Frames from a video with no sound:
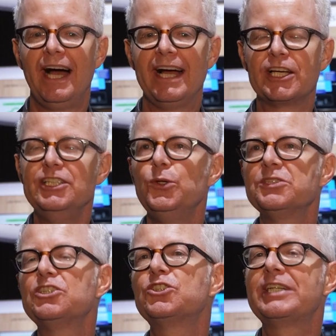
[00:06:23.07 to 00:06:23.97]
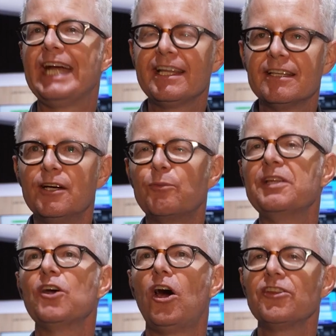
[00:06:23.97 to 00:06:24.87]
can use it together
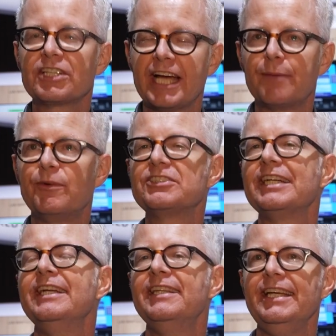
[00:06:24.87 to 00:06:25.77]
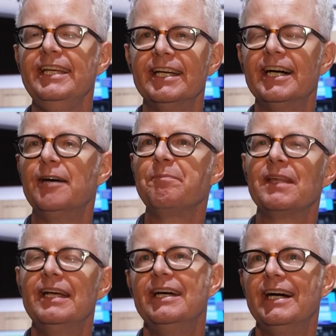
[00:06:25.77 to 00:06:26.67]
with other cameras in the
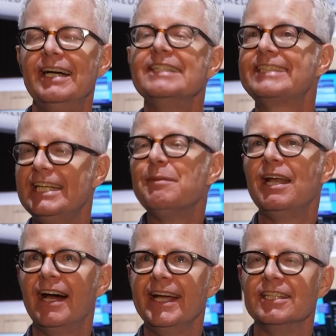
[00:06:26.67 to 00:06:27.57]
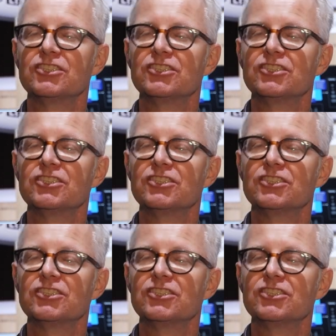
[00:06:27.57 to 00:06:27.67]
cinema line.